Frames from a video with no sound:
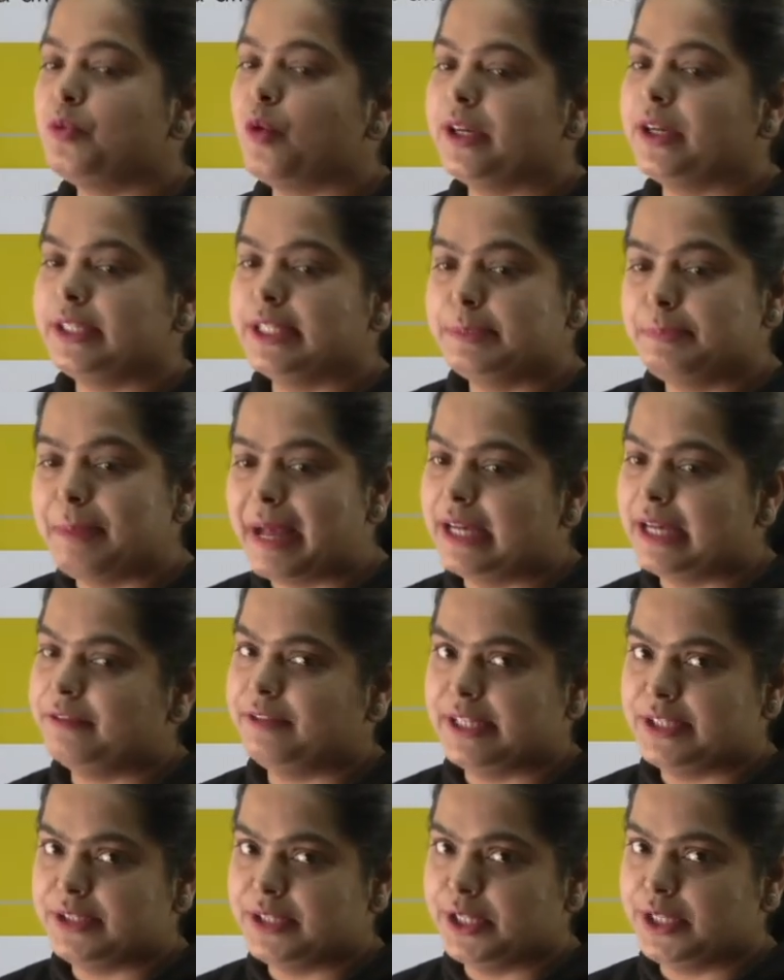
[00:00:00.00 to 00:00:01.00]
what this
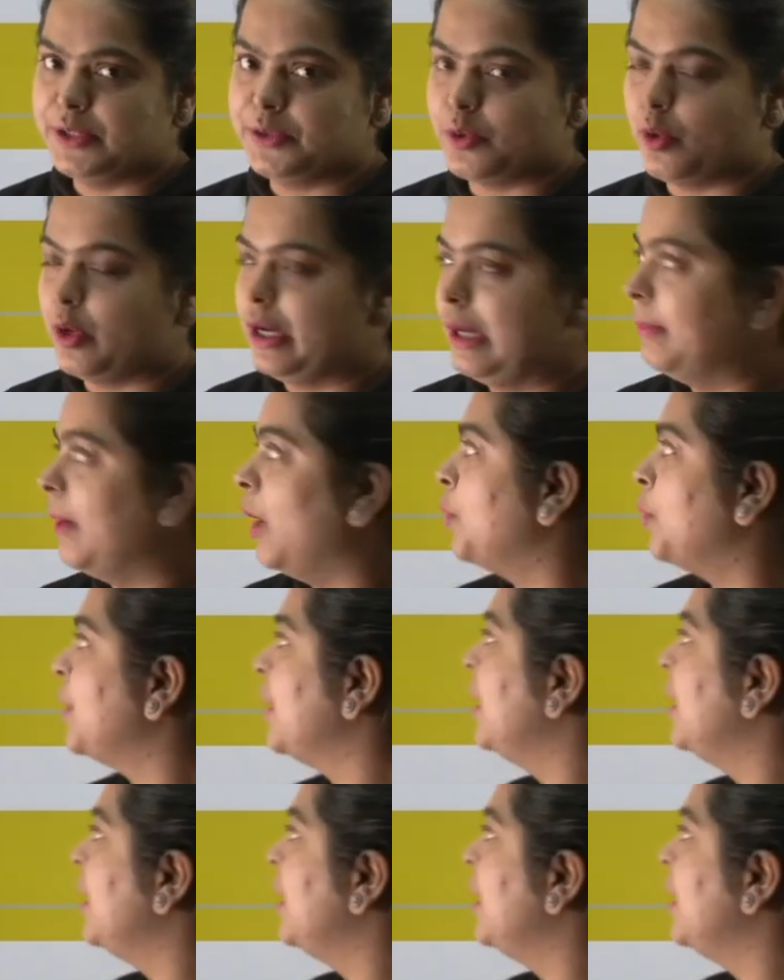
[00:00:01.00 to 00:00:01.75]
paraphrasing is all about.